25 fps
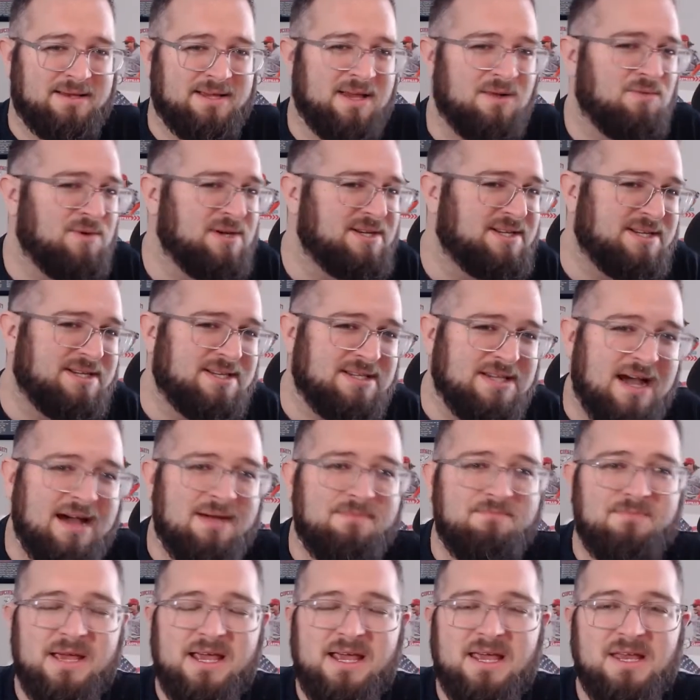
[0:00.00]
Can we
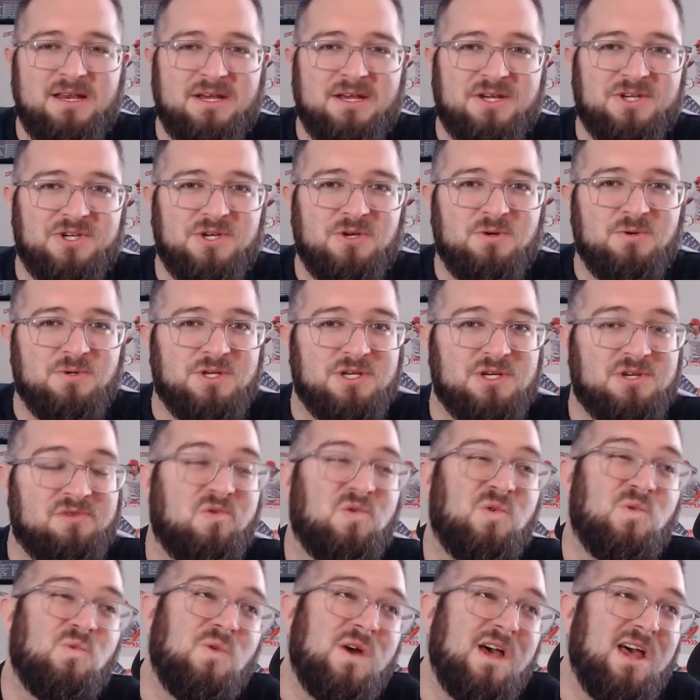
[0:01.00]
stop making excuses
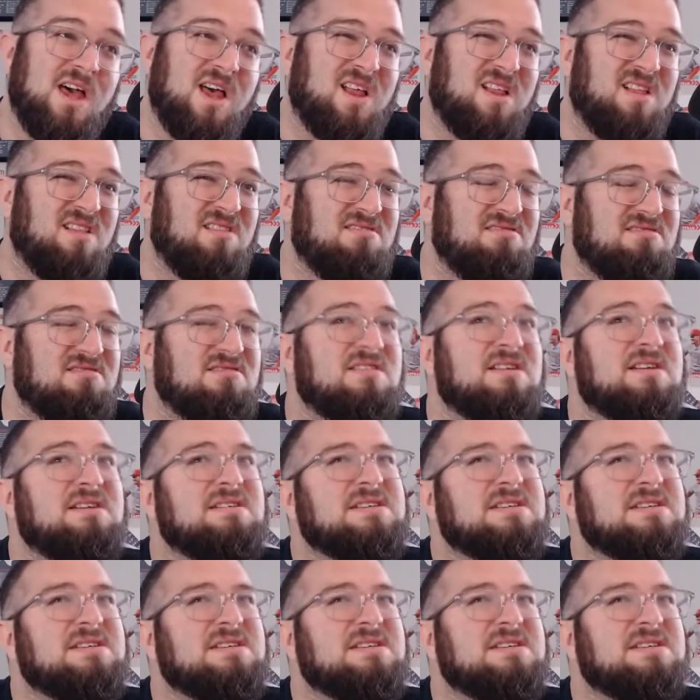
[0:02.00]
for it? Well,